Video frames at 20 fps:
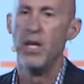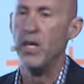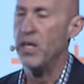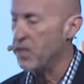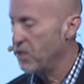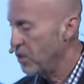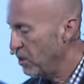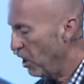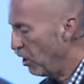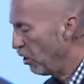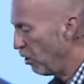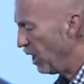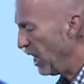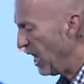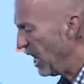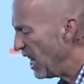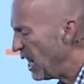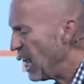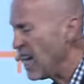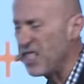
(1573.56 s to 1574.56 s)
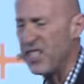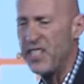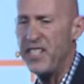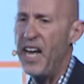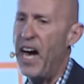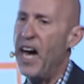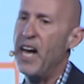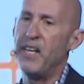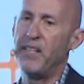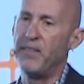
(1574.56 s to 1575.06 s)
So, and that's
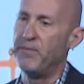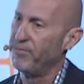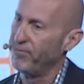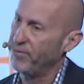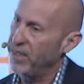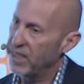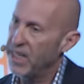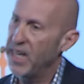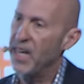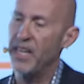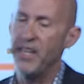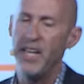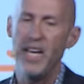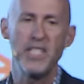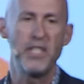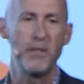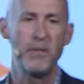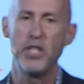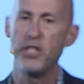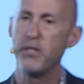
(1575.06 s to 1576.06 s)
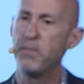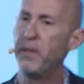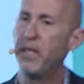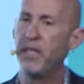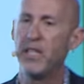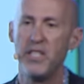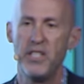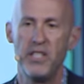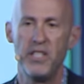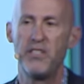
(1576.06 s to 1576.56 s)
not, again, that's just
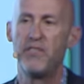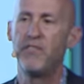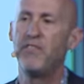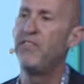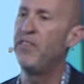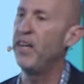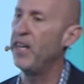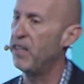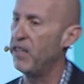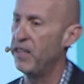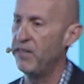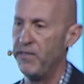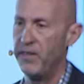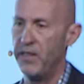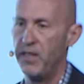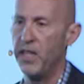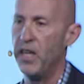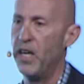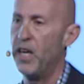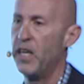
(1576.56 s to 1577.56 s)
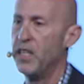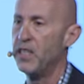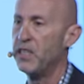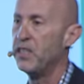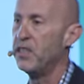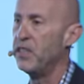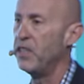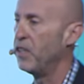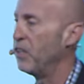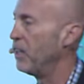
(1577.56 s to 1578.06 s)
because it's very, very hard
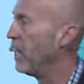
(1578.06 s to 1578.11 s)
to know